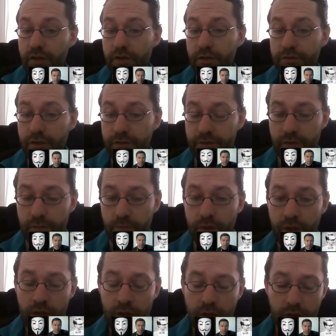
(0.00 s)
in the system.
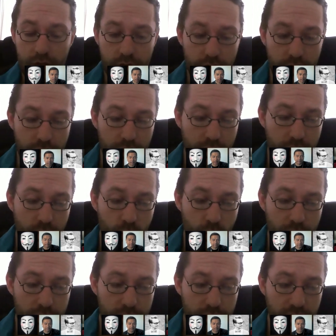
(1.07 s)

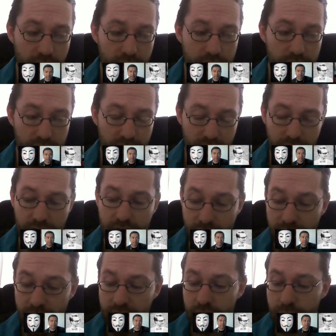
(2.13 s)
It
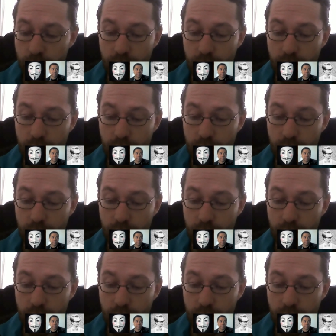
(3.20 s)
is